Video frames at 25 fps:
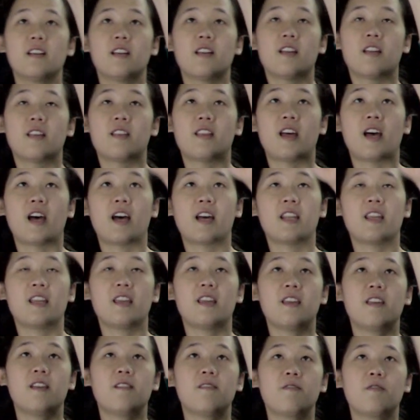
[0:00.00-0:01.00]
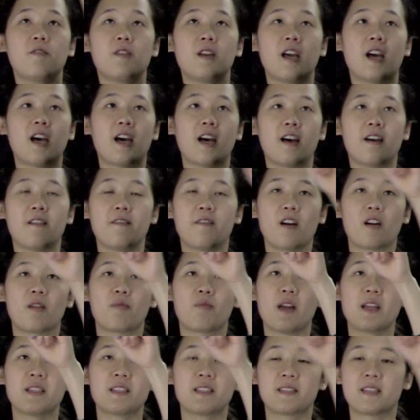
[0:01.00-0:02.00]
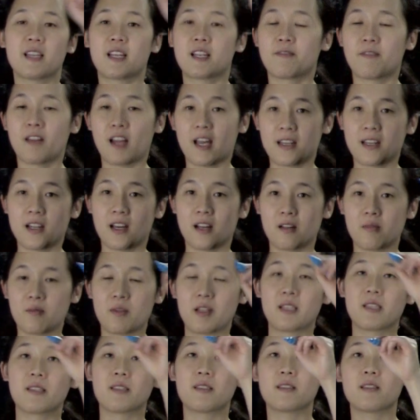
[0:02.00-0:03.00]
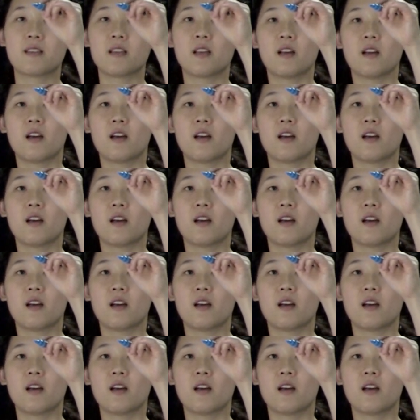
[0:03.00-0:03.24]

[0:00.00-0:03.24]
that if we have our basis set of n elements,